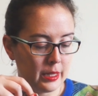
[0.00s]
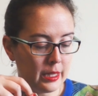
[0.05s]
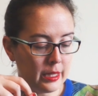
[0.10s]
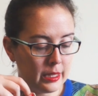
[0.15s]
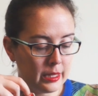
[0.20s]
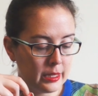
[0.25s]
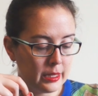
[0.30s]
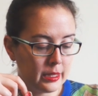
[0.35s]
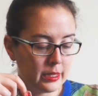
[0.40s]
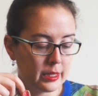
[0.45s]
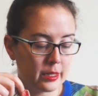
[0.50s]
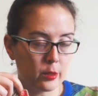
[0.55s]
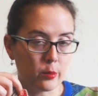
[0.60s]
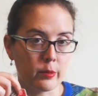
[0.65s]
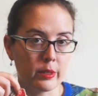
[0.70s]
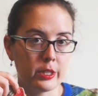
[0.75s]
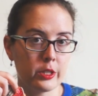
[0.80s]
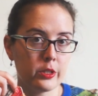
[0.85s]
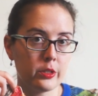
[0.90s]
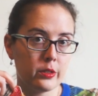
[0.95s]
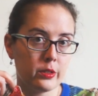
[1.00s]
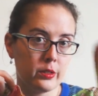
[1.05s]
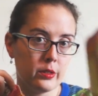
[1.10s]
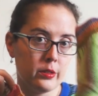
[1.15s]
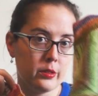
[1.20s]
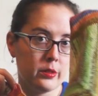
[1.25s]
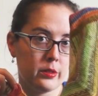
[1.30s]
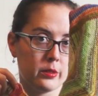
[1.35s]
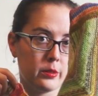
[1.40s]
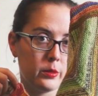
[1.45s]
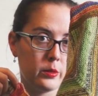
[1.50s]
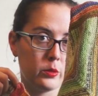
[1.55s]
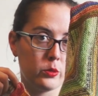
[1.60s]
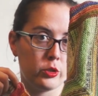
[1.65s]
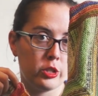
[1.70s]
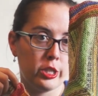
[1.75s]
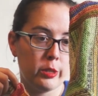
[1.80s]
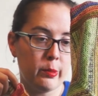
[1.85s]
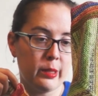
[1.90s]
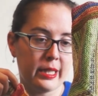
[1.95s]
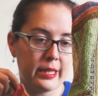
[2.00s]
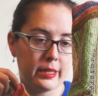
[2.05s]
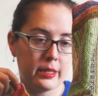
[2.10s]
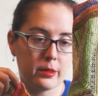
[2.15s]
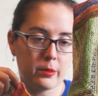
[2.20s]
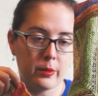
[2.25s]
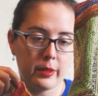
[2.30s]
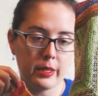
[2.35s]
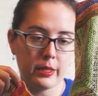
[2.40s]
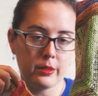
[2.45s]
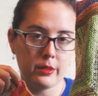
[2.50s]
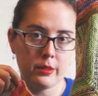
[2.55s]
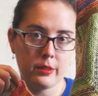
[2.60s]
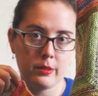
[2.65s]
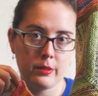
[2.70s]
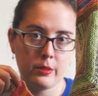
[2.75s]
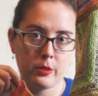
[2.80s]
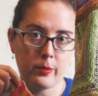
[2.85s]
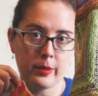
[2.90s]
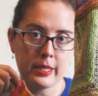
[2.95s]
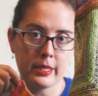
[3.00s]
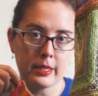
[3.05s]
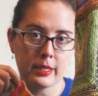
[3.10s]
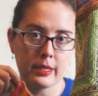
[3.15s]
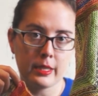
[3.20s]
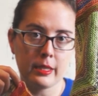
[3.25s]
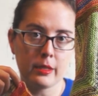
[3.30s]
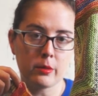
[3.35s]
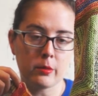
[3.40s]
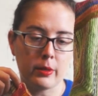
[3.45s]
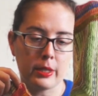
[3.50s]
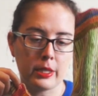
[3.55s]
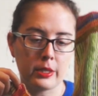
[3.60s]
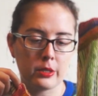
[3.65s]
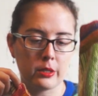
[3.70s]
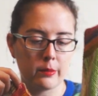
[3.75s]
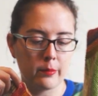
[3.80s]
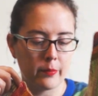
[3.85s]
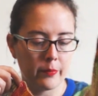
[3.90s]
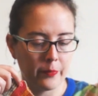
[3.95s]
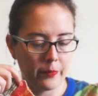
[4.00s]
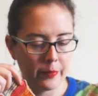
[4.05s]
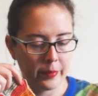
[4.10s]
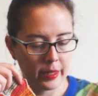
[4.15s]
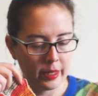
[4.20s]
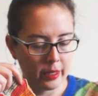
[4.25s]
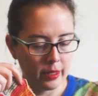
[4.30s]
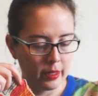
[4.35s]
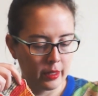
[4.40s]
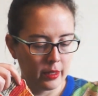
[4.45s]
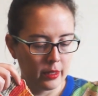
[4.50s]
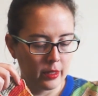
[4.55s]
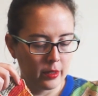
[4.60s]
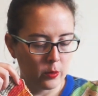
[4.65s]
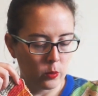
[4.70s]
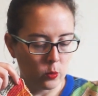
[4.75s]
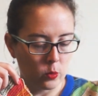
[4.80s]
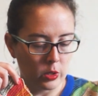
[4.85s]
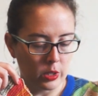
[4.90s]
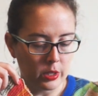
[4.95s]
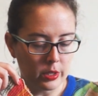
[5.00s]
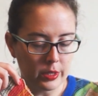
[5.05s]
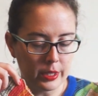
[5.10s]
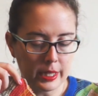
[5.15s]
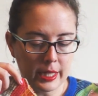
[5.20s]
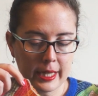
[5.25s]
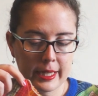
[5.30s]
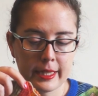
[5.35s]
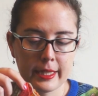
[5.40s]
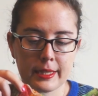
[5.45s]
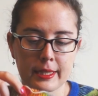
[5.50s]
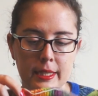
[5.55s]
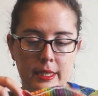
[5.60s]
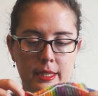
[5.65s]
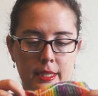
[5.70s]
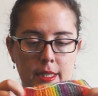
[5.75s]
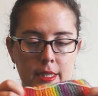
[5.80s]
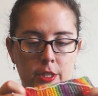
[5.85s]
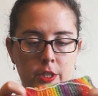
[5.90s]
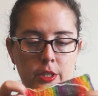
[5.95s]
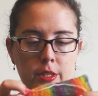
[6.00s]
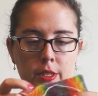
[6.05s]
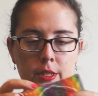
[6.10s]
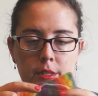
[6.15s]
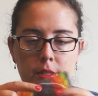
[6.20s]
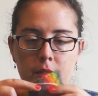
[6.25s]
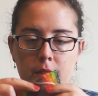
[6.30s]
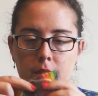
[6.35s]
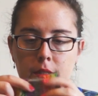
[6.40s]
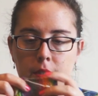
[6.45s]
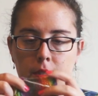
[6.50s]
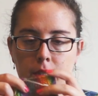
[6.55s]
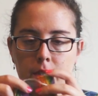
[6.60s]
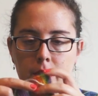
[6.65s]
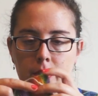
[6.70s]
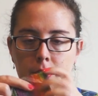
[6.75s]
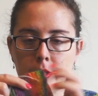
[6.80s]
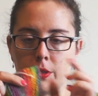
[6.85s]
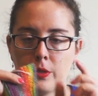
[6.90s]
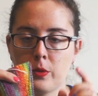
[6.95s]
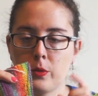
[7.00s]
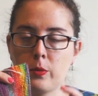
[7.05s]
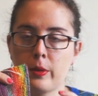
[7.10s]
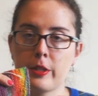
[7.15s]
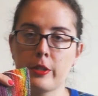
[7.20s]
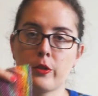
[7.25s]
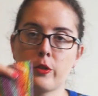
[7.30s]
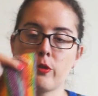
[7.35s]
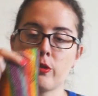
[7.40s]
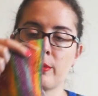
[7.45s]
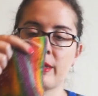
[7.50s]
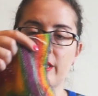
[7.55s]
these original OG blanket squares, 2016 squares, were 96 stitches. So when you